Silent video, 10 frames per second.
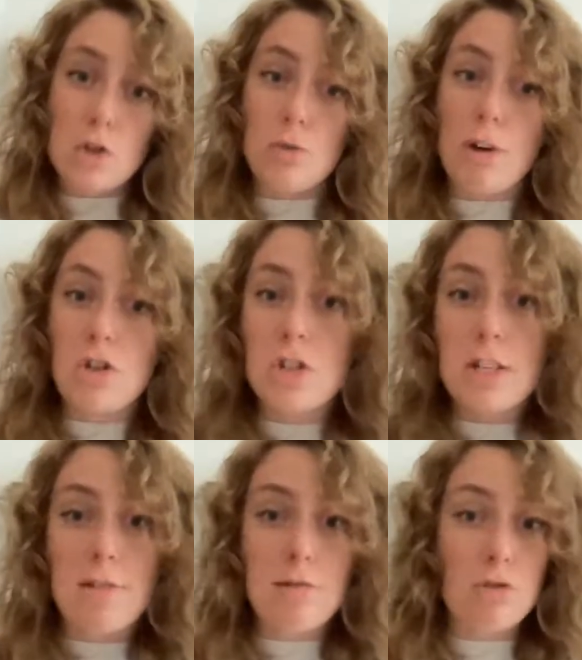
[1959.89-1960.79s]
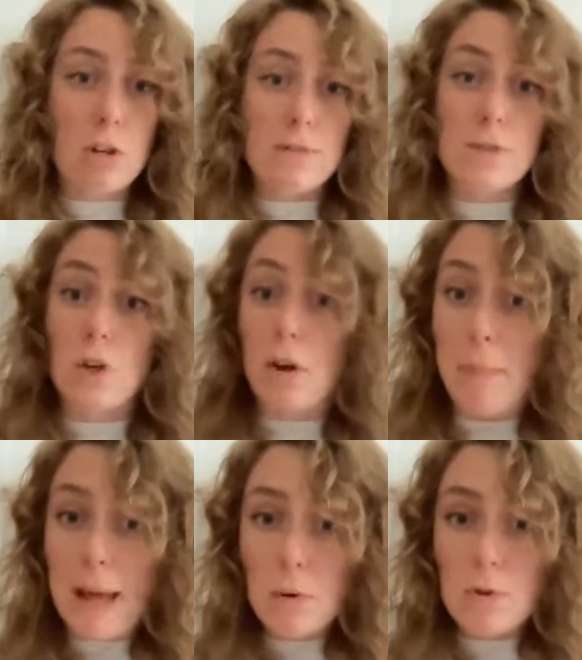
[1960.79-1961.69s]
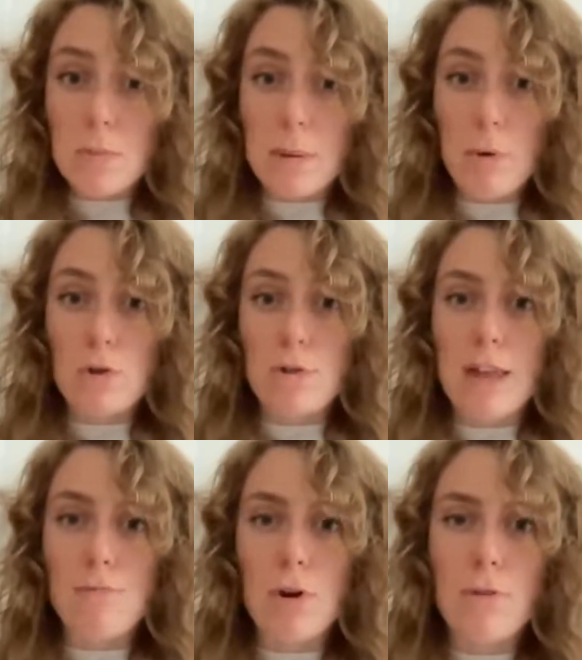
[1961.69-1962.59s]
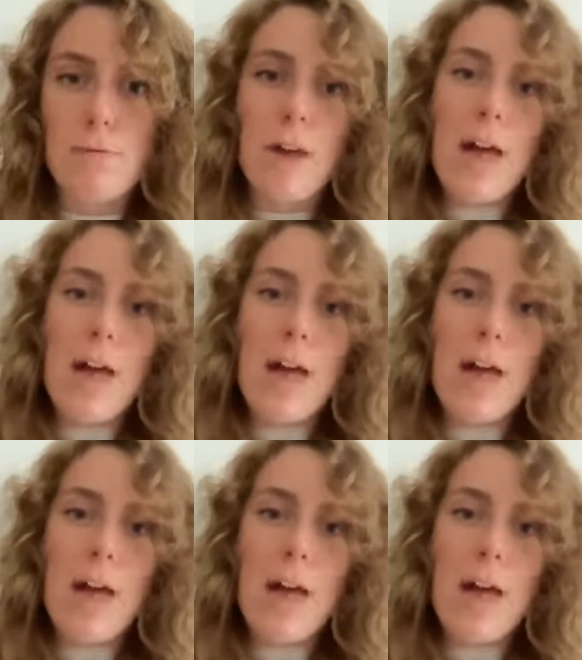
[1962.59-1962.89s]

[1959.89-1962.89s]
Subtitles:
to register their interest for solar panels to be put on their roof.